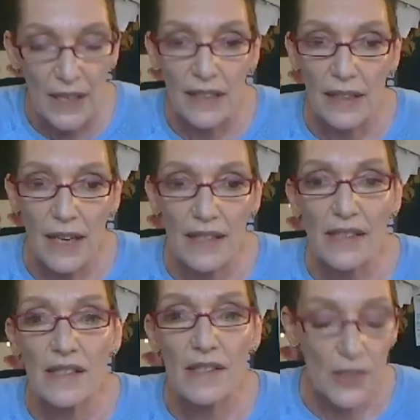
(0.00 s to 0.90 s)

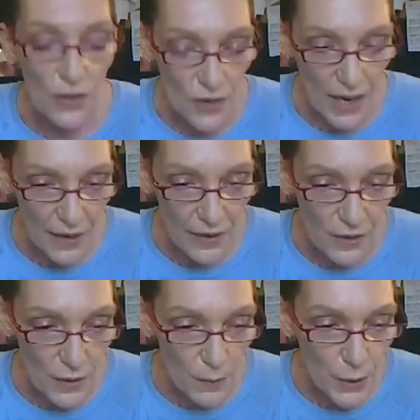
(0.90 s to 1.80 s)
clusters around
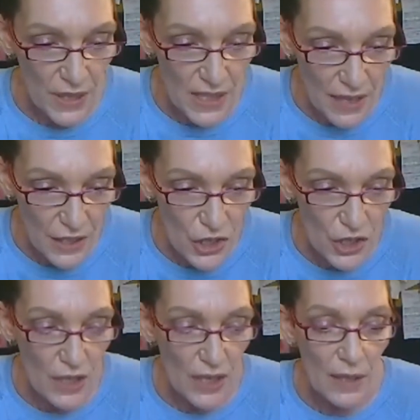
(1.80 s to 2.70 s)
the
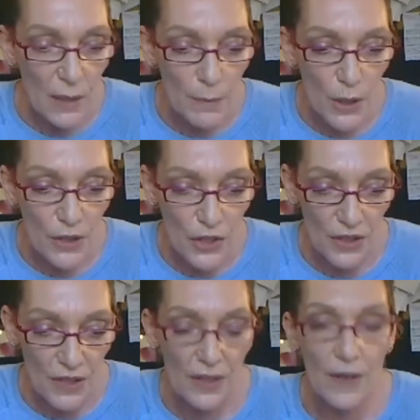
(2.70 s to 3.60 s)
production and
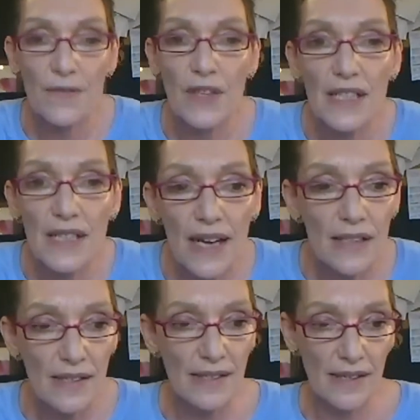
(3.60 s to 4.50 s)
emergence of the
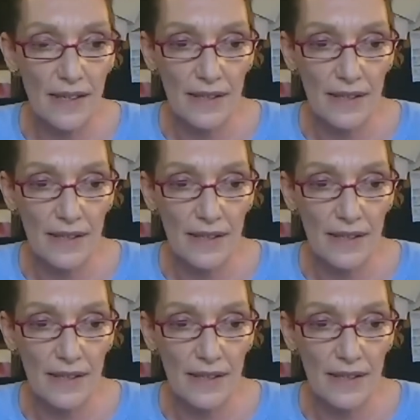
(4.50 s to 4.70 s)
dancer,